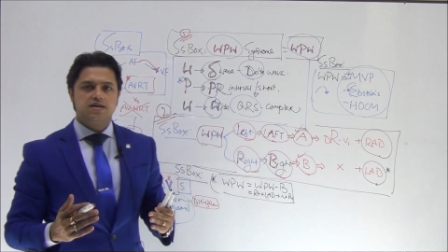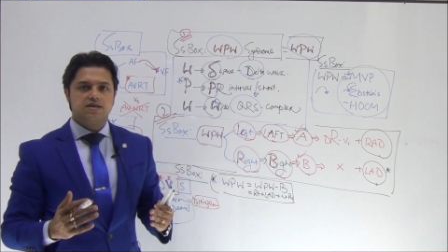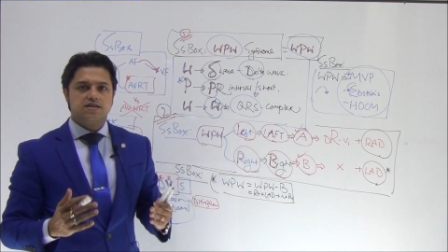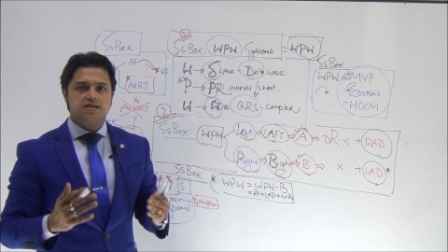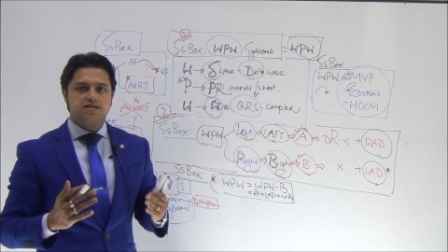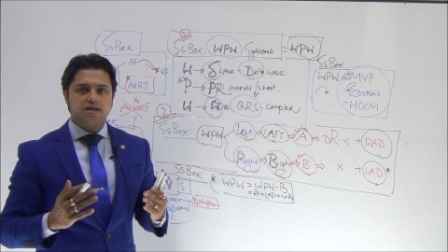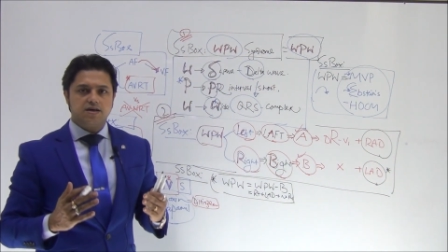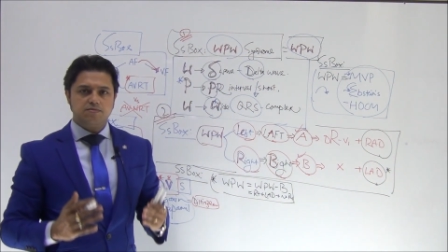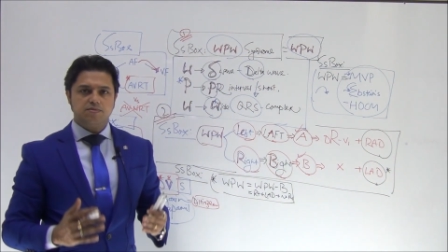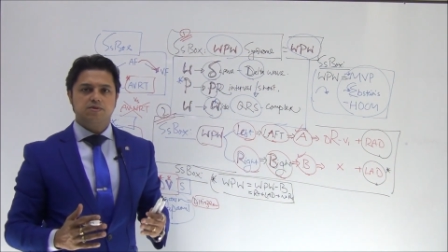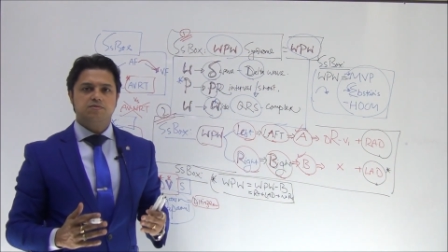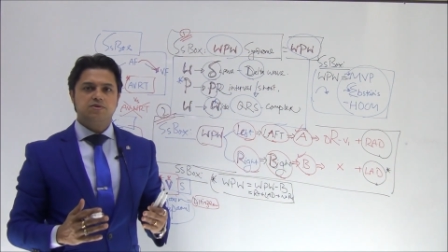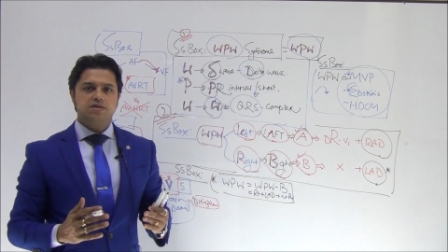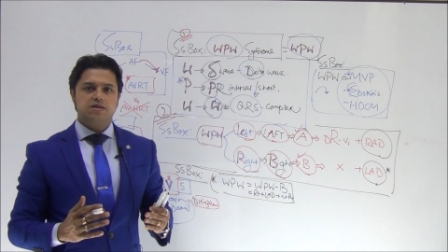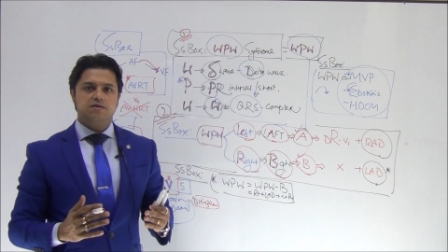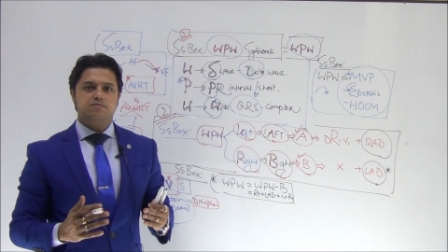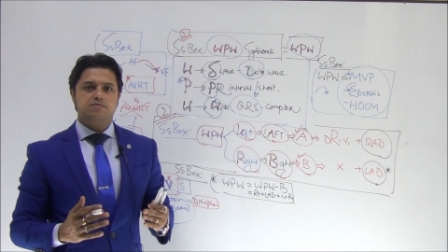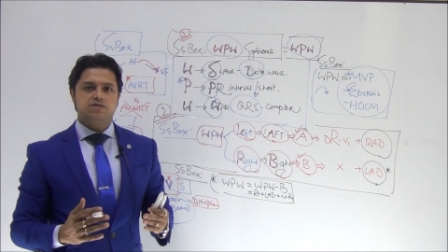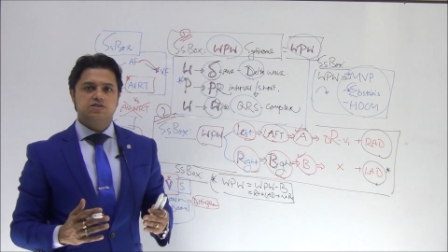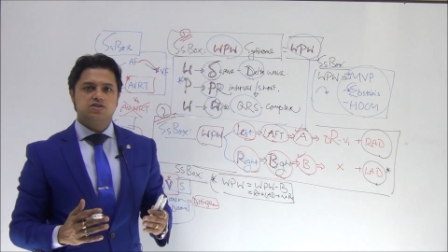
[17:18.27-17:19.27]

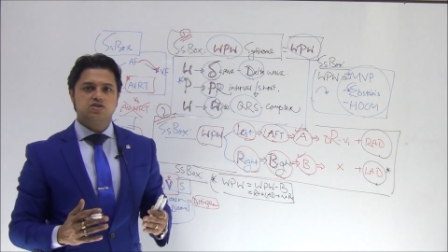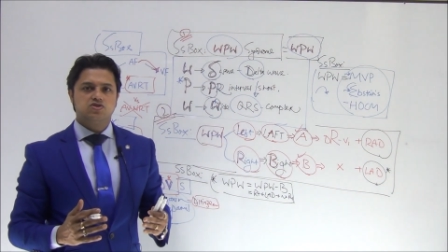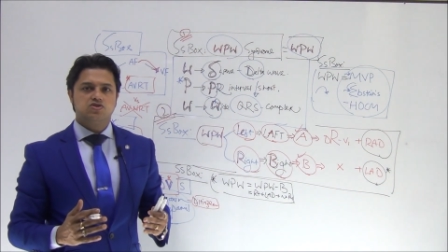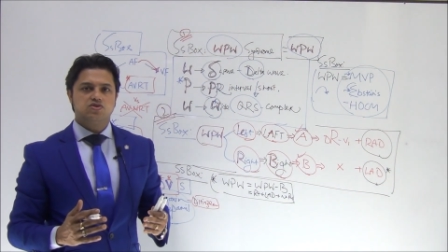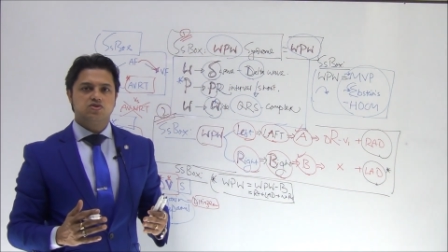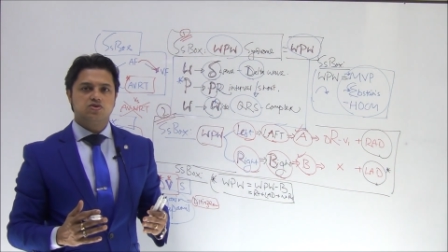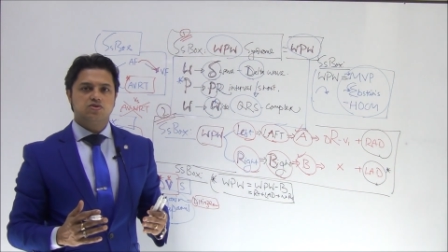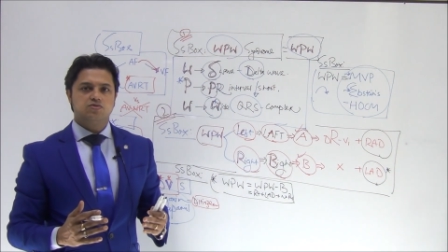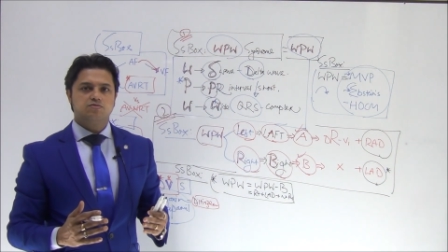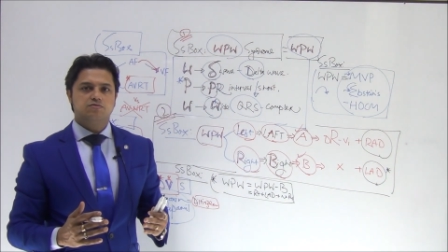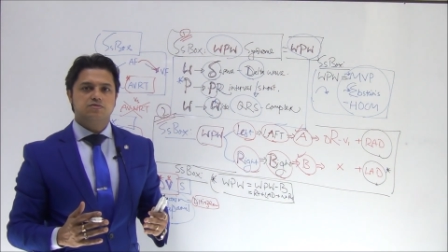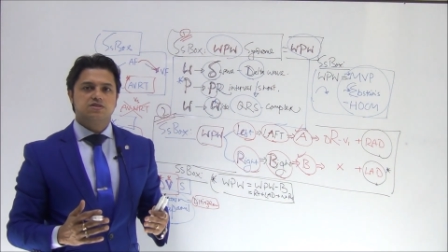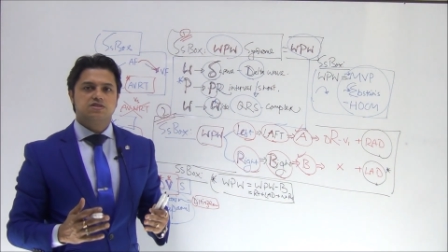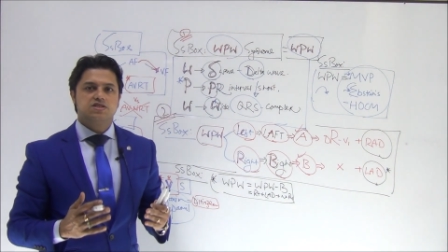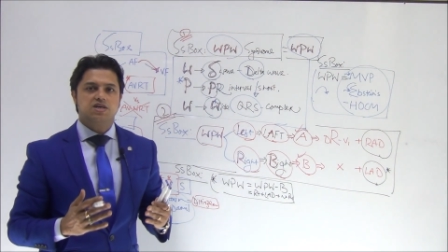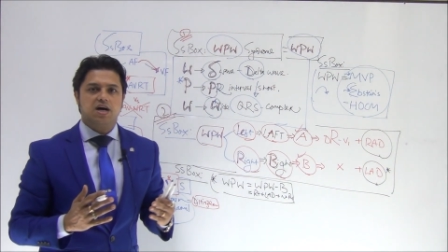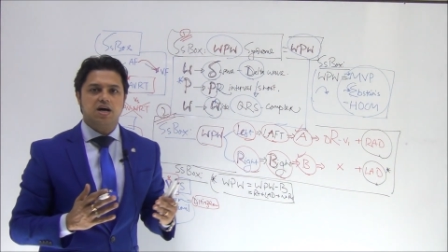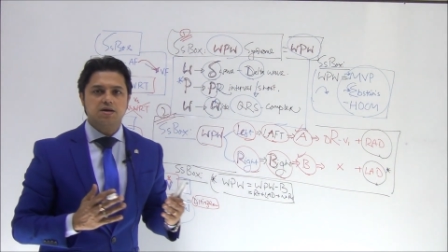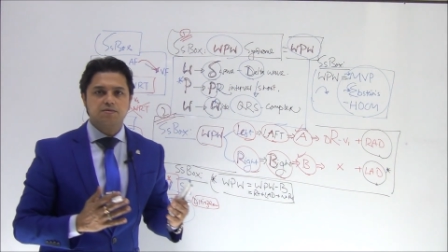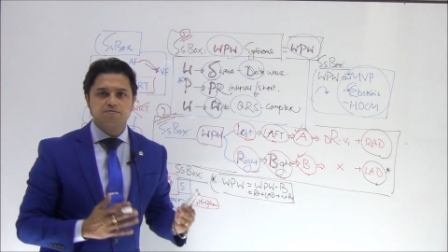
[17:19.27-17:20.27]
WPW syndrome,
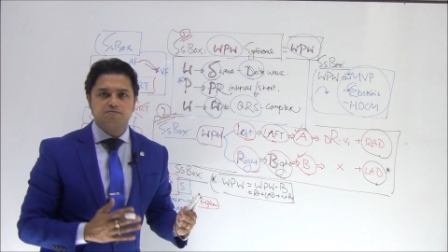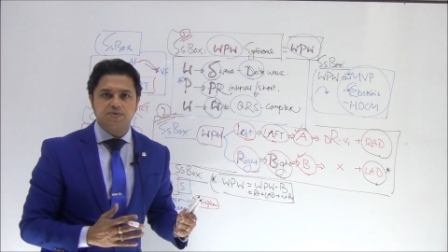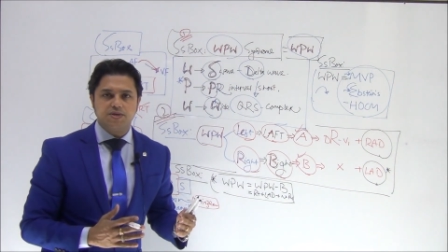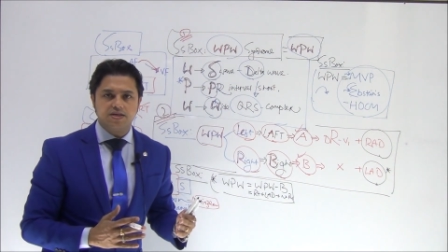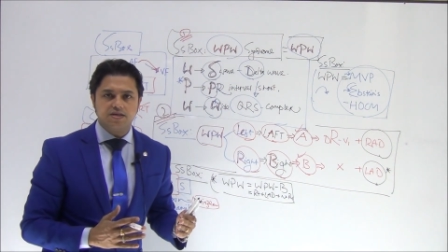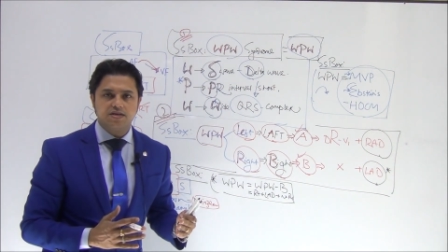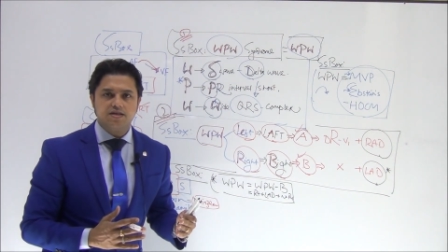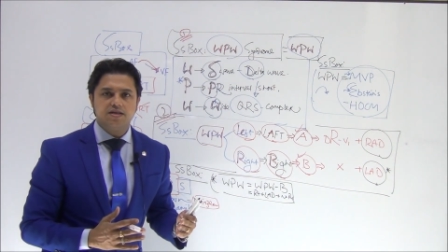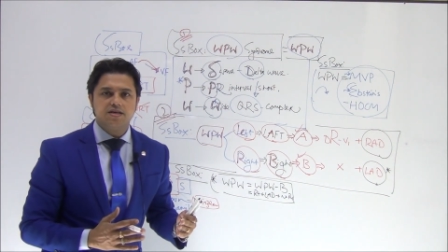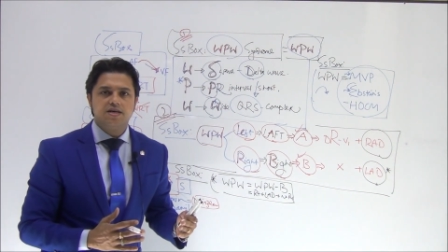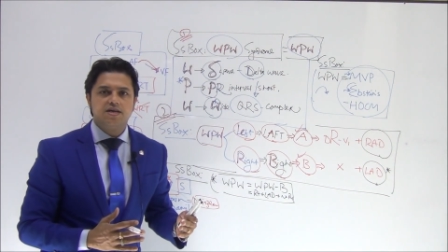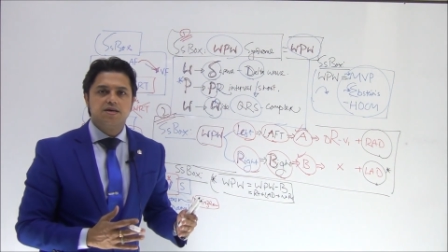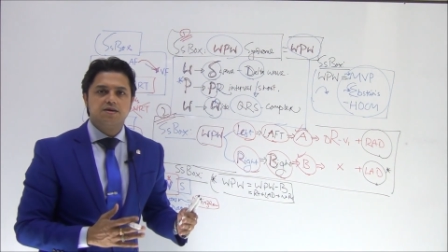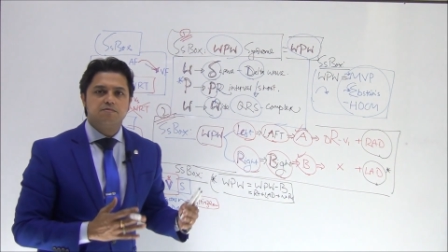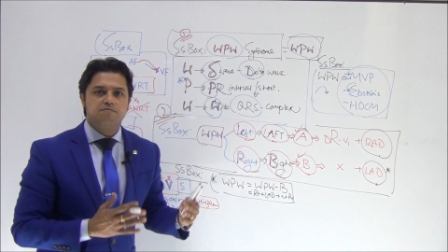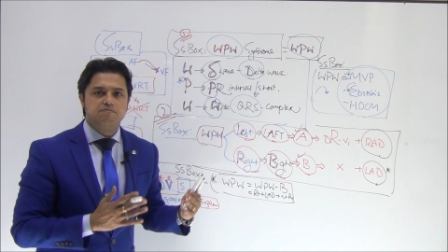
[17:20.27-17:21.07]
type B,